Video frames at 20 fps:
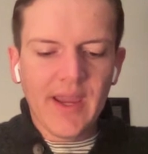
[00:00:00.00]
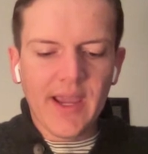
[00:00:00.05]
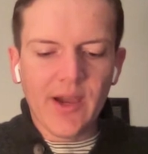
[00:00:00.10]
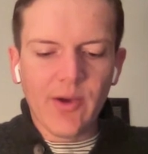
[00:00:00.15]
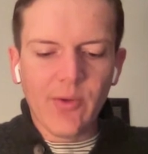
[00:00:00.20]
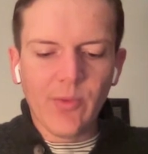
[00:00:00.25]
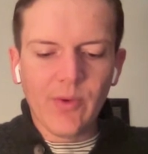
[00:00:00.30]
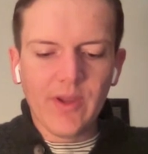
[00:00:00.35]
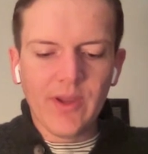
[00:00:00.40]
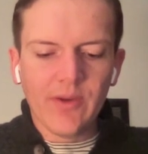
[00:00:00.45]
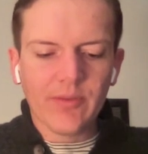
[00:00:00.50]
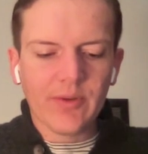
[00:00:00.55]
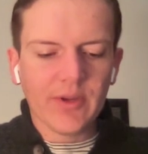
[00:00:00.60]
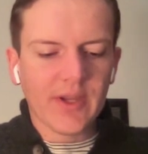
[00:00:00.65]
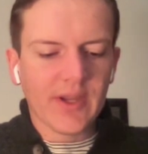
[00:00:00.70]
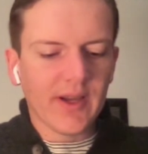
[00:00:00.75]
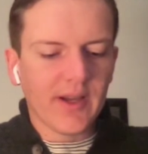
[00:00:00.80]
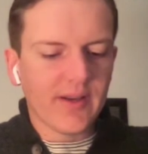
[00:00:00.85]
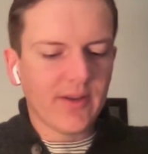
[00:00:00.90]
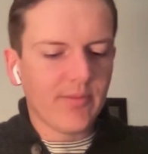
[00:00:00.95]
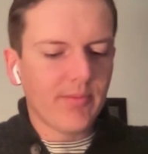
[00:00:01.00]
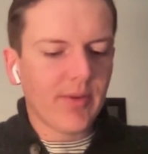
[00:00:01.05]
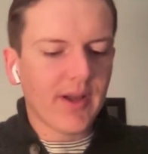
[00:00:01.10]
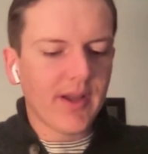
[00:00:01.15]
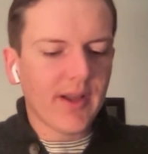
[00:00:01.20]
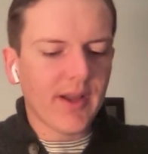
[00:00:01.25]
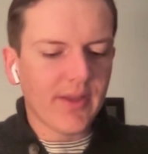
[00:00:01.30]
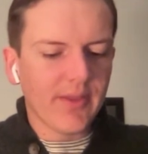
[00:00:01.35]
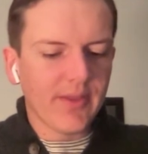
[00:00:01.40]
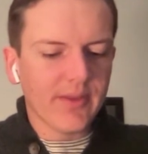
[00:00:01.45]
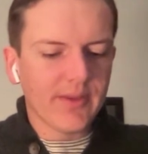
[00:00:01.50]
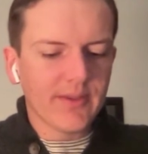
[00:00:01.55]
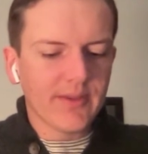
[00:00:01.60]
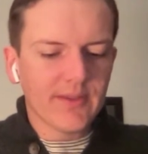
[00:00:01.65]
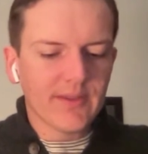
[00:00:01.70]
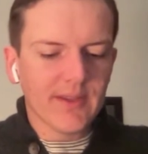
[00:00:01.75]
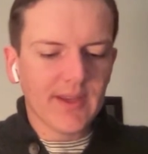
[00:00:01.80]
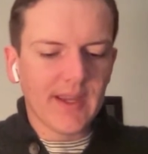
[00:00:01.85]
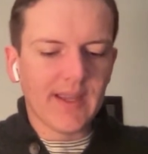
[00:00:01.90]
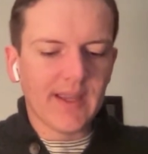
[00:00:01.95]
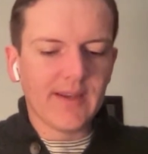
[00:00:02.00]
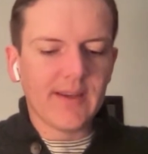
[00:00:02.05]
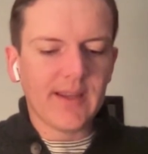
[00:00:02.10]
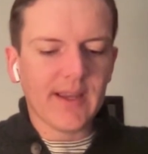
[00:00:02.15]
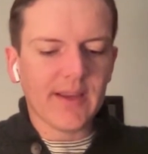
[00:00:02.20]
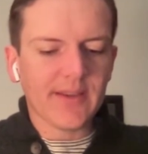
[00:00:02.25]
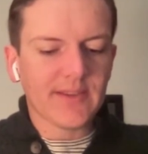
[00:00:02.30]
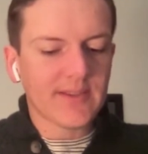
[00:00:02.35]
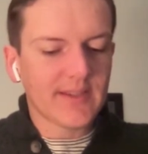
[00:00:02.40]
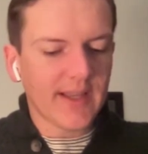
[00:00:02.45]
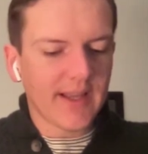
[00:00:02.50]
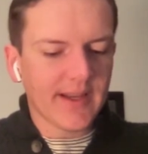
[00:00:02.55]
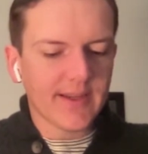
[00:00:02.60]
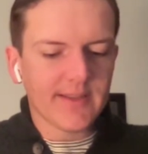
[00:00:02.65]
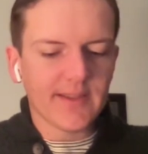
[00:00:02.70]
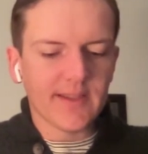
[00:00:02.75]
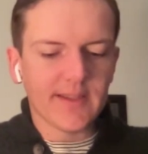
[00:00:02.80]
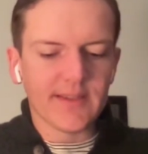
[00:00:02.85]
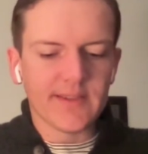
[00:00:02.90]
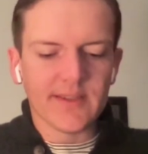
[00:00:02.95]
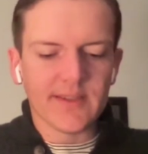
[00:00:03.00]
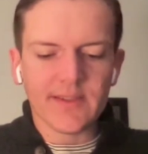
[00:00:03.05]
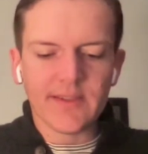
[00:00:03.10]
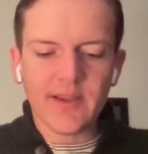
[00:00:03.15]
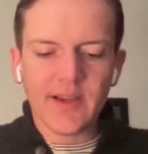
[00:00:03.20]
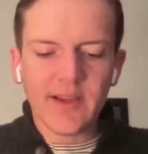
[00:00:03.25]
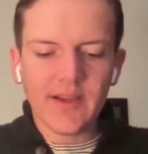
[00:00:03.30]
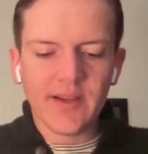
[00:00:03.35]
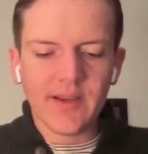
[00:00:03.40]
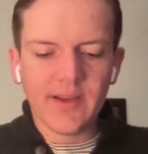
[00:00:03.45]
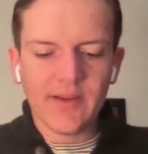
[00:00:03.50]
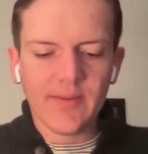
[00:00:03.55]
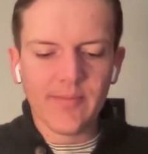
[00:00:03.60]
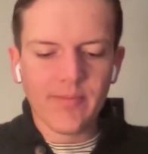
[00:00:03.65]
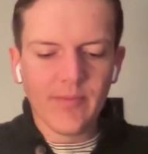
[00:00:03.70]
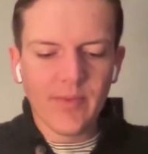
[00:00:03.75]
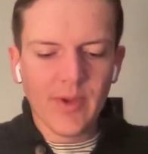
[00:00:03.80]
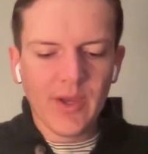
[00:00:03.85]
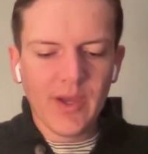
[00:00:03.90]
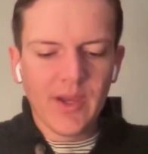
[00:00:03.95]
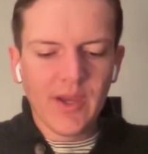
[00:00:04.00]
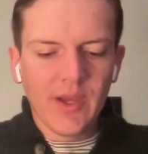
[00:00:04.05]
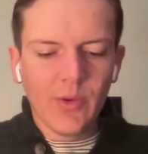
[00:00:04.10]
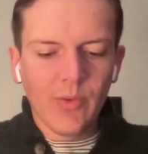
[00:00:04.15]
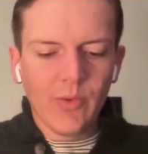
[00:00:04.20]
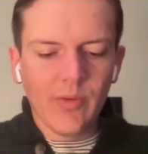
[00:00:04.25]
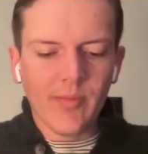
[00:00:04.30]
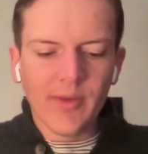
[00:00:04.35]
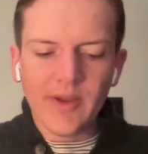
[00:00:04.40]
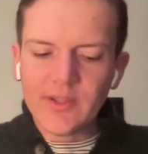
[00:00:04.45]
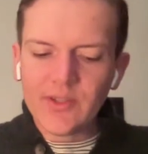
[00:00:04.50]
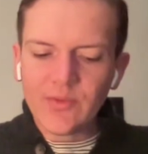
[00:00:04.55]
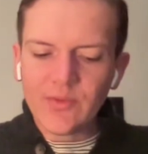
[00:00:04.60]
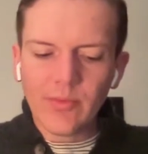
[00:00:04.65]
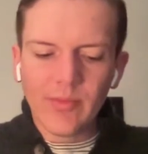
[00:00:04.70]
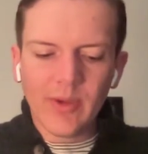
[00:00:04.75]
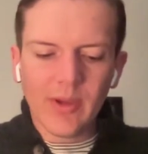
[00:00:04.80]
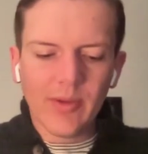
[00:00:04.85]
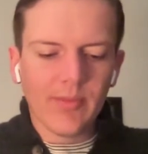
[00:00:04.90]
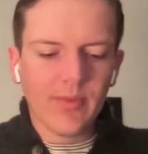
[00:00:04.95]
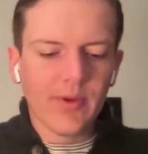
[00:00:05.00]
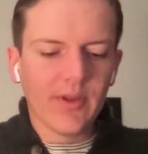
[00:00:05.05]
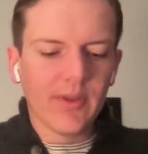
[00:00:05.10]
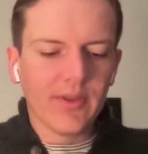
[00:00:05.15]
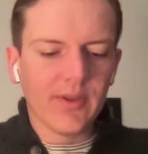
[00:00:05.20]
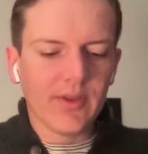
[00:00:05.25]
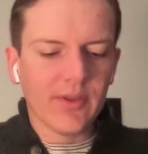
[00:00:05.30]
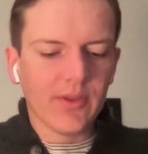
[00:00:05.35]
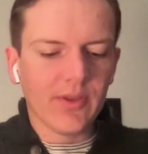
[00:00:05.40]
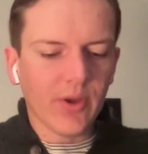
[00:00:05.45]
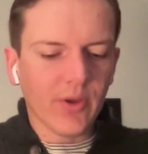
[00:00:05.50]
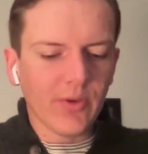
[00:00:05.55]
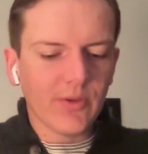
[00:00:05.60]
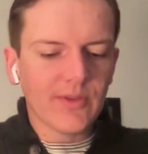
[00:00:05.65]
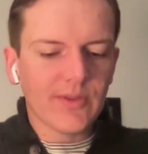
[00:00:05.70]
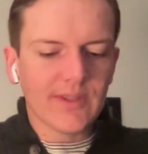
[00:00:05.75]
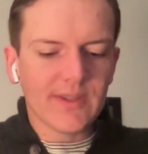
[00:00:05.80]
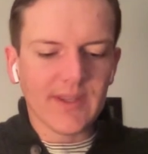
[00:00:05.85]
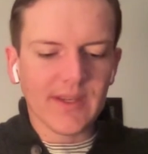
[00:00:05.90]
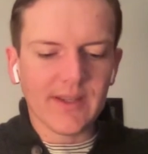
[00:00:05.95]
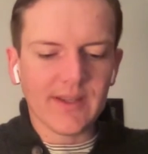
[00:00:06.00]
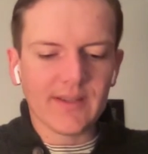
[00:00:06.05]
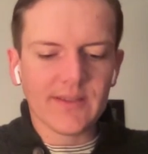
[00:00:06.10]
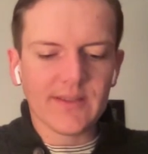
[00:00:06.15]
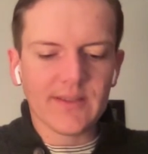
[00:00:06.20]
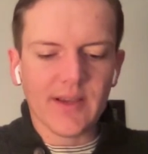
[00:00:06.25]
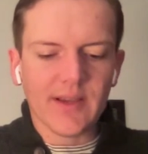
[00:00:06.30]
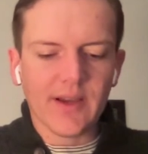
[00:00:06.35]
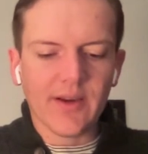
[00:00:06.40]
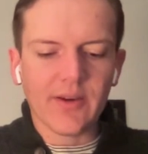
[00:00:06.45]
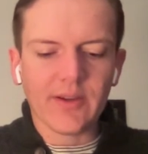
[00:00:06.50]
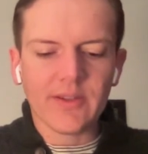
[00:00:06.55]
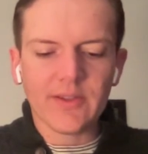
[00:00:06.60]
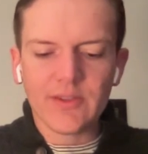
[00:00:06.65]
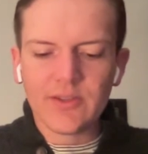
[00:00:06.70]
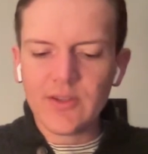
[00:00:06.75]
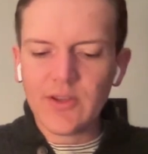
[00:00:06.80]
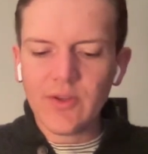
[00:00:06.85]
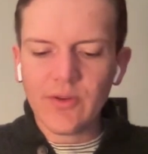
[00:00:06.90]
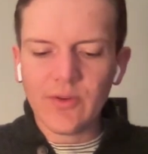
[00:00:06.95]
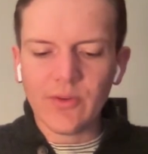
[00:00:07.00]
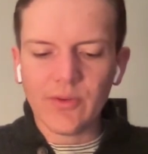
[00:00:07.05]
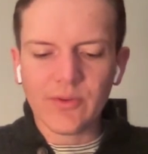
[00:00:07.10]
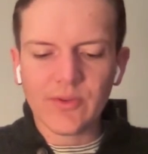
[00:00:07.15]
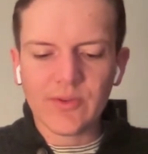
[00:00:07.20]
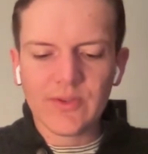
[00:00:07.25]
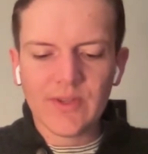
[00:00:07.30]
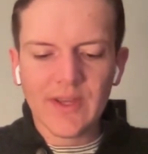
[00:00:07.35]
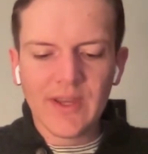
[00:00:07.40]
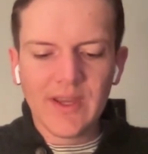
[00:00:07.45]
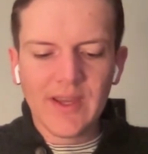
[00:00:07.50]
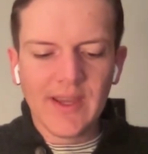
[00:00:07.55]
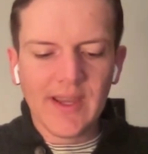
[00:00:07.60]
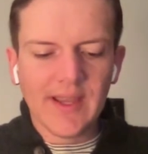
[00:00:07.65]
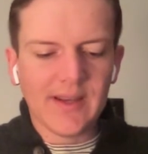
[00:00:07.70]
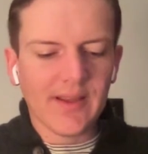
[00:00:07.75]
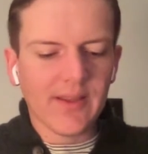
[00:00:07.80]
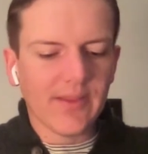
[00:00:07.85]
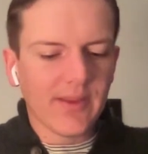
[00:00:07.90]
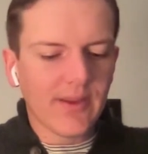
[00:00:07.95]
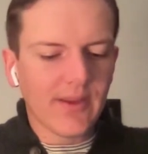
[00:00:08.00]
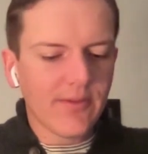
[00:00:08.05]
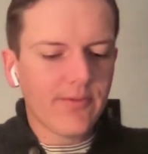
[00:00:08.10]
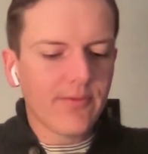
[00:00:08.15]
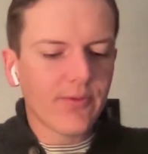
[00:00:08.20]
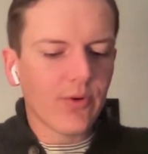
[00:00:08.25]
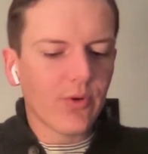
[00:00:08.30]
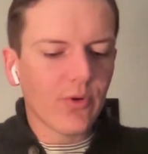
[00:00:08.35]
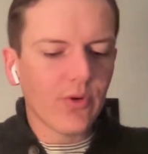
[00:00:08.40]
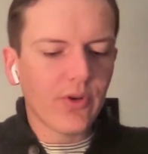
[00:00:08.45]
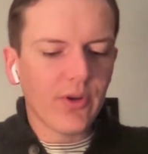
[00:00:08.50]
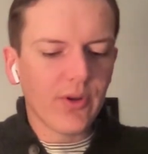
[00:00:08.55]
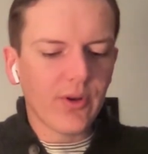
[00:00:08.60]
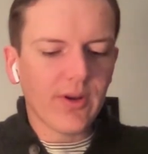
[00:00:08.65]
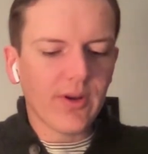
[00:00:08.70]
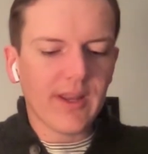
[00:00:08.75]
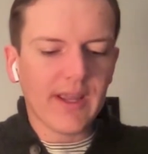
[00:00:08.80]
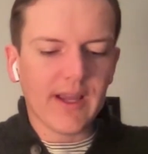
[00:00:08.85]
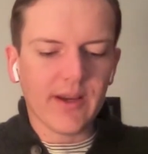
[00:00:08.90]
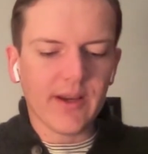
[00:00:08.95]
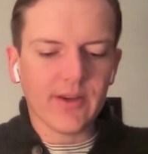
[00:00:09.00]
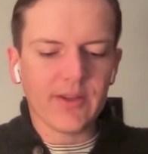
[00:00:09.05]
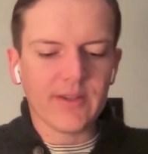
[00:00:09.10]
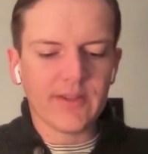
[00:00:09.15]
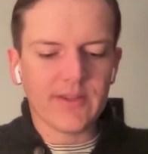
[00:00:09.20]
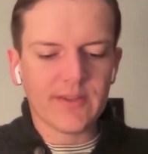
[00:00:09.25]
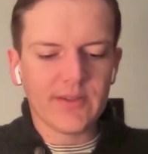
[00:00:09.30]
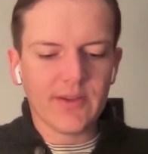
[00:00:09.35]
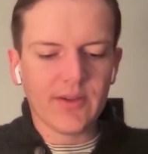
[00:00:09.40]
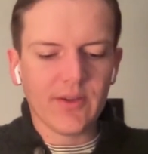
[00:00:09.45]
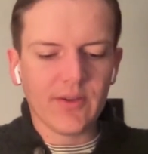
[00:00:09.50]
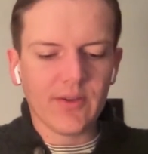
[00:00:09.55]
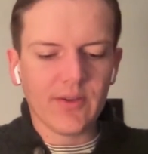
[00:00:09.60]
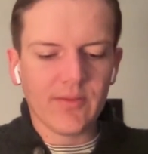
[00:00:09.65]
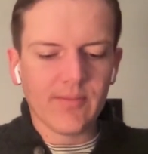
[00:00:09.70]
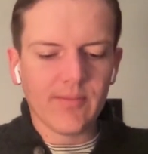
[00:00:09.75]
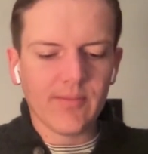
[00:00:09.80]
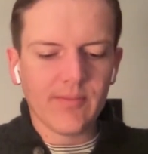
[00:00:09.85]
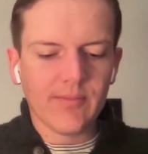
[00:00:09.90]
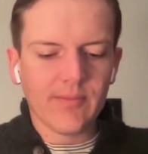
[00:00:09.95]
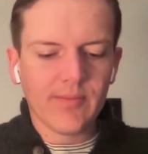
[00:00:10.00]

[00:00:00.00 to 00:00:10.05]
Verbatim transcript: how we are regarded by others, and our status in society. We must remember that those things are externals and are therefore not our concern.